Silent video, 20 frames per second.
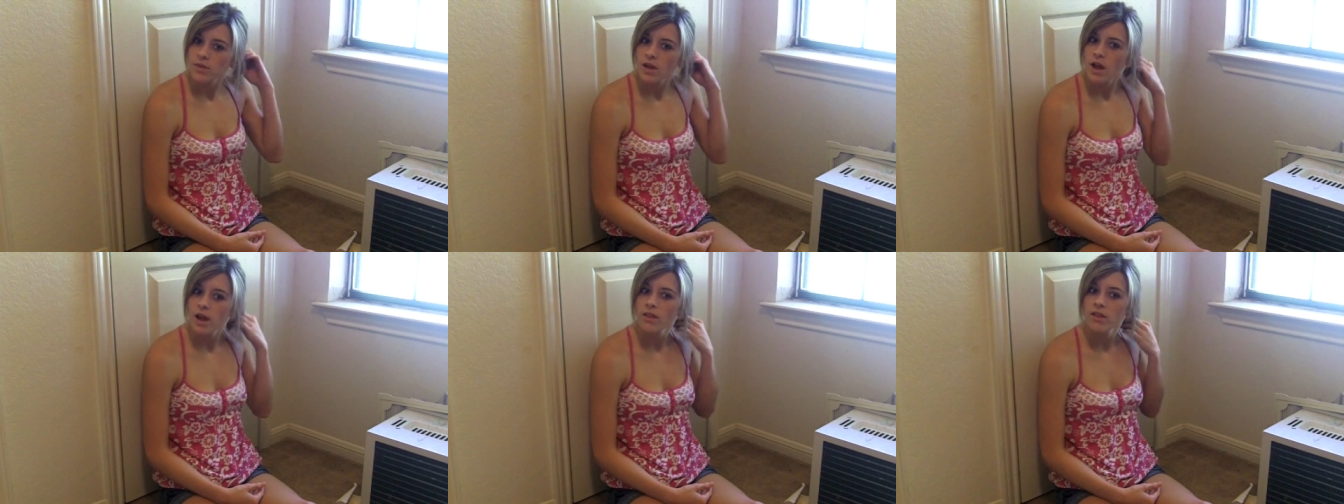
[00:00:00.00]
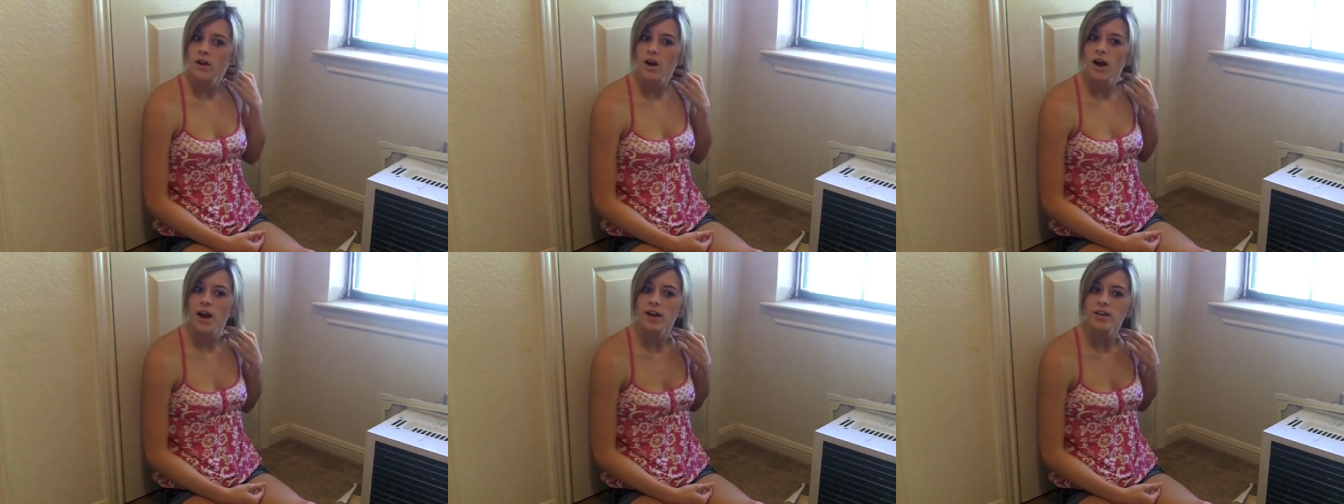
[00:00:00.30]
And
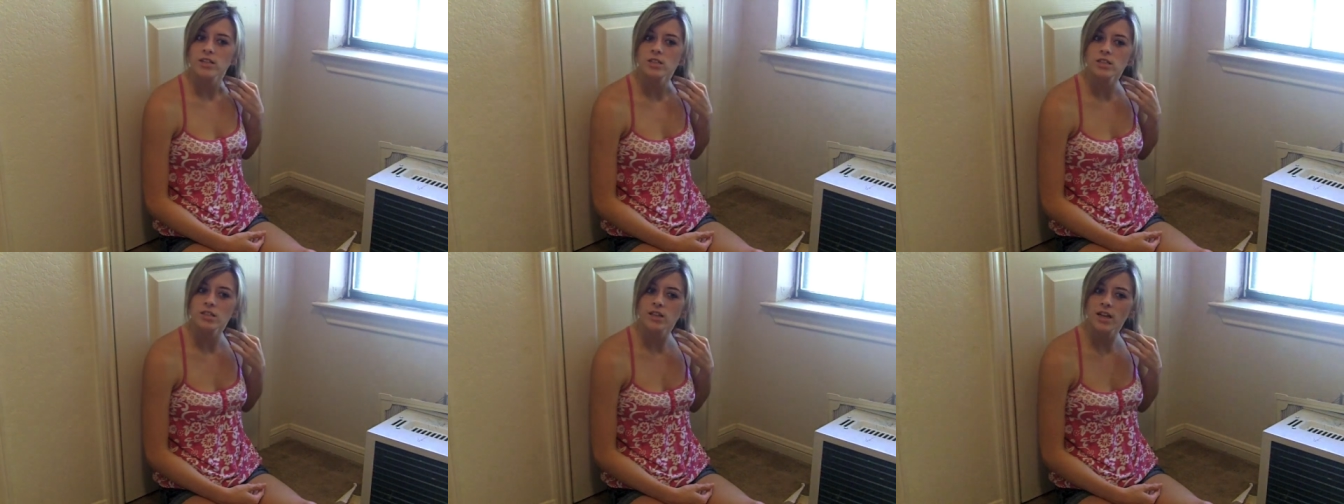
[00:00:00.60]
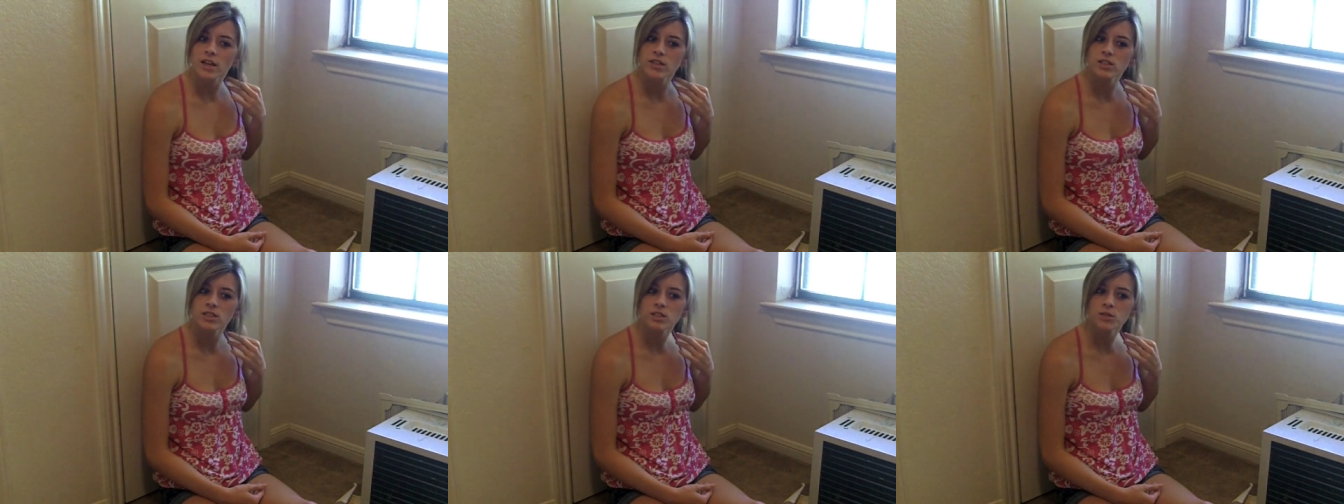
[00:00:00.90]
they're actually,
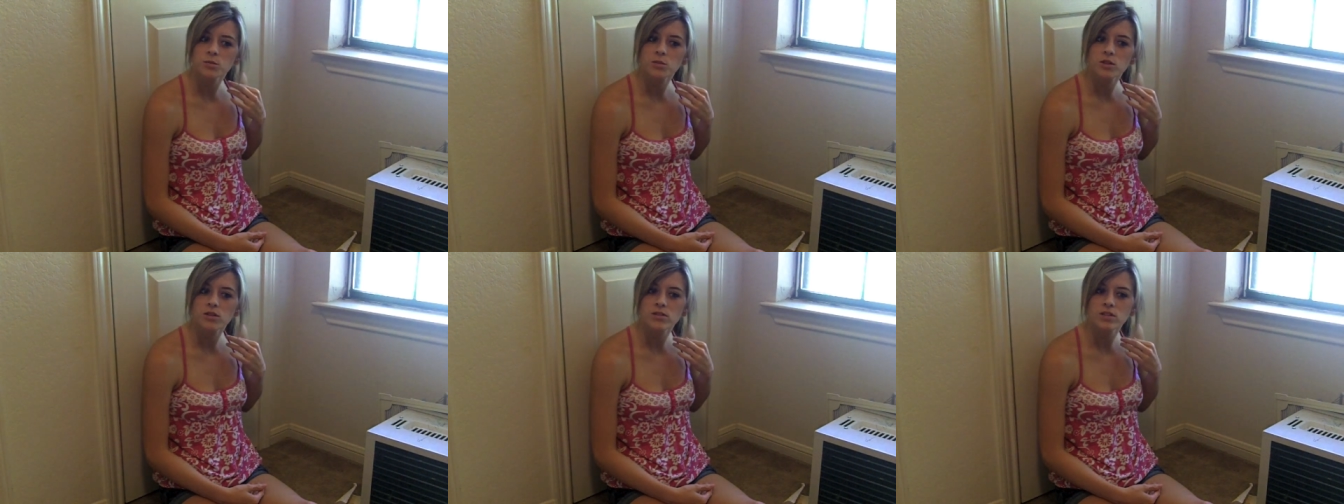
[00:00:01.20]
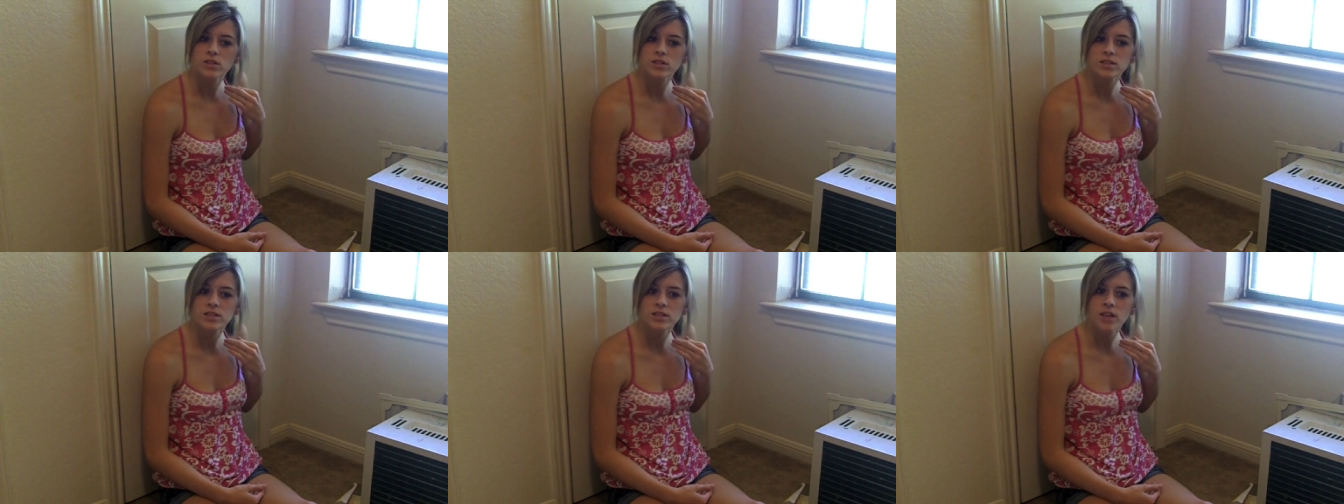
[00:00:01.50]
they just moved
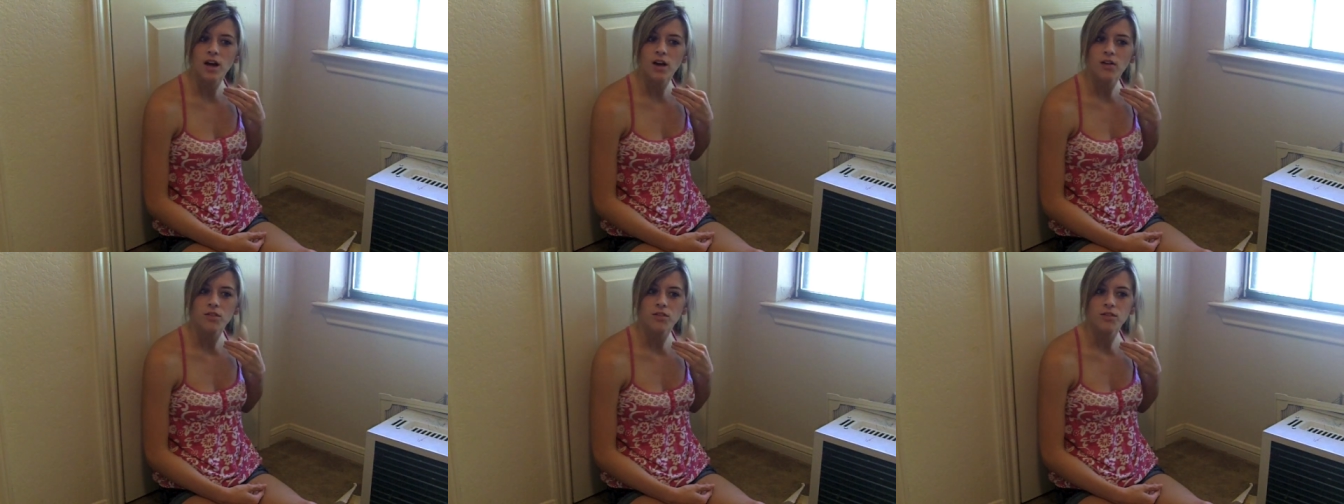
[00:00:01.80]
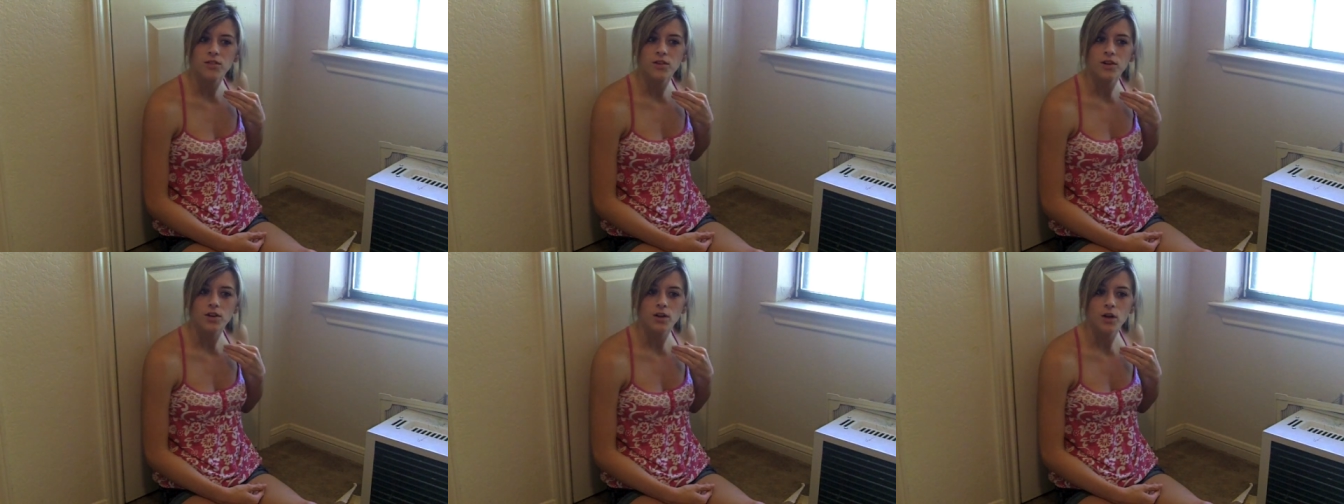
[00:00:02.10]
to
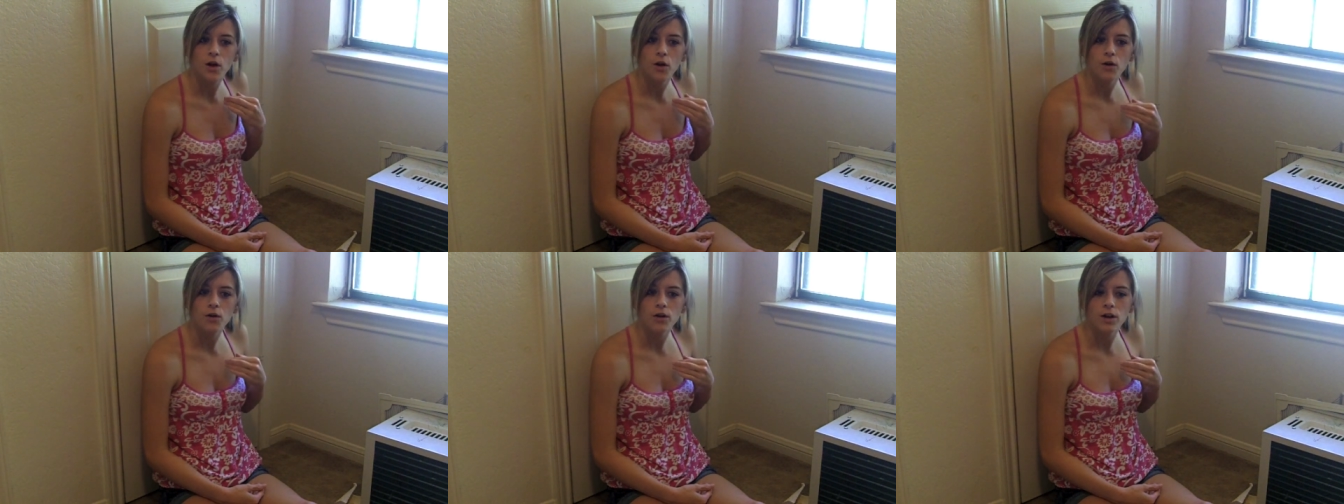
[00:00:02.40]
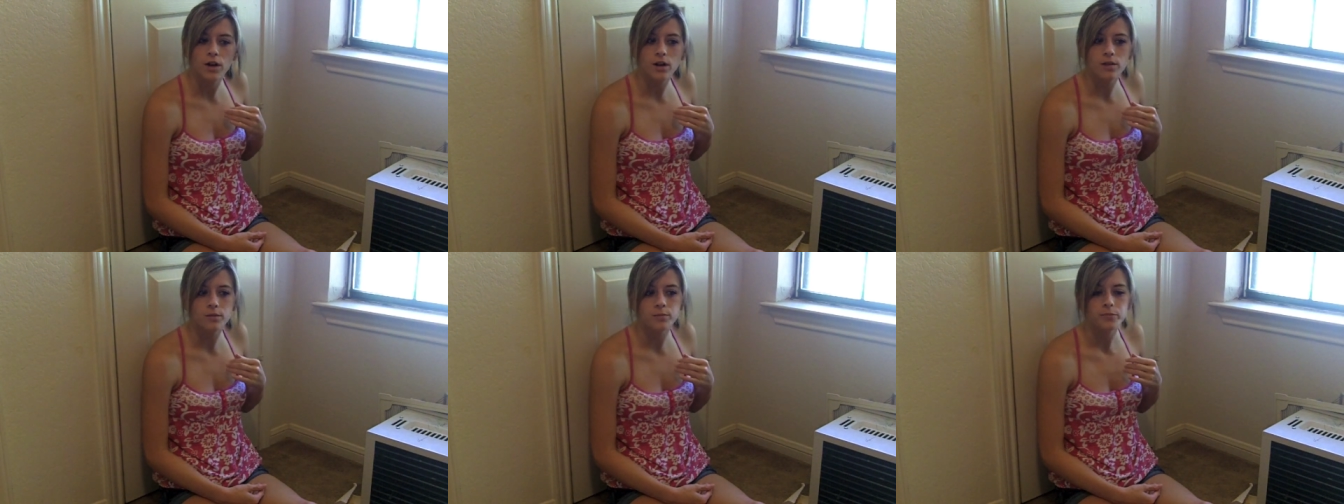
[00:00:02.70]
South
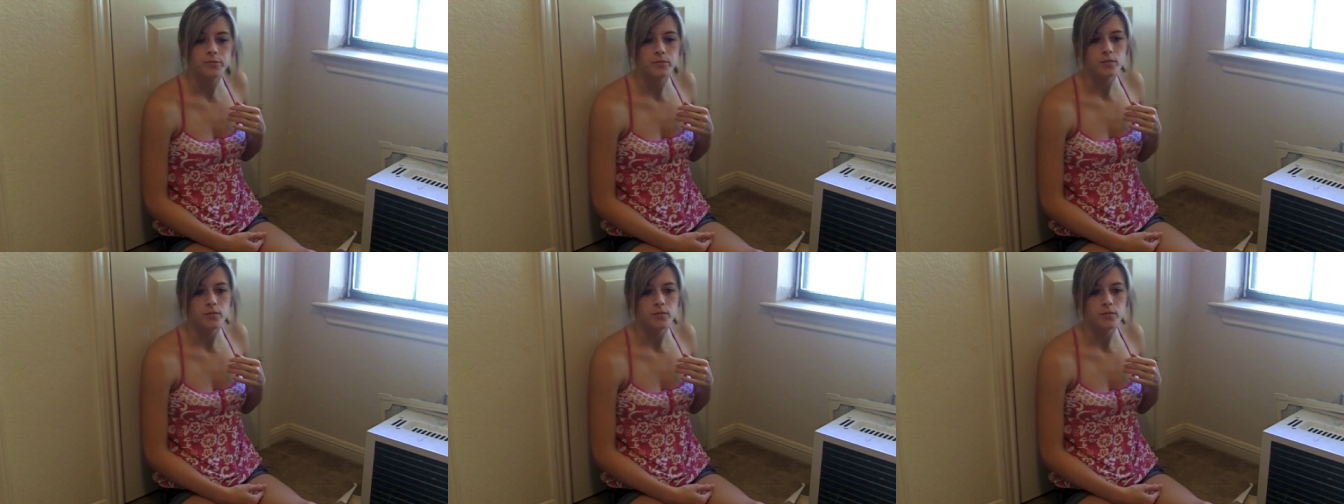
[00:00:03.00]
Dakota.